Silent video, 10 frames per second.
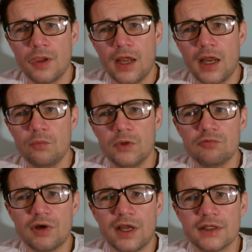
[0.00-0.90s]
and we
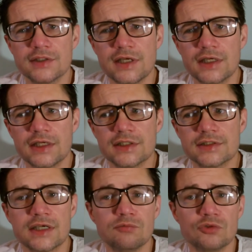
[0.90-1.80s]
ran exactly the
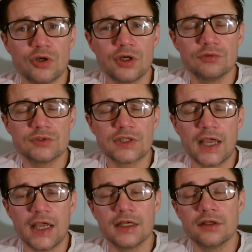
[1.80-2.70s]
same drives
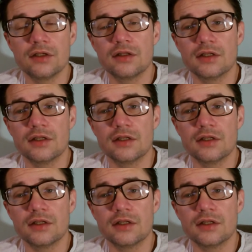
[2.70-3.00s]
and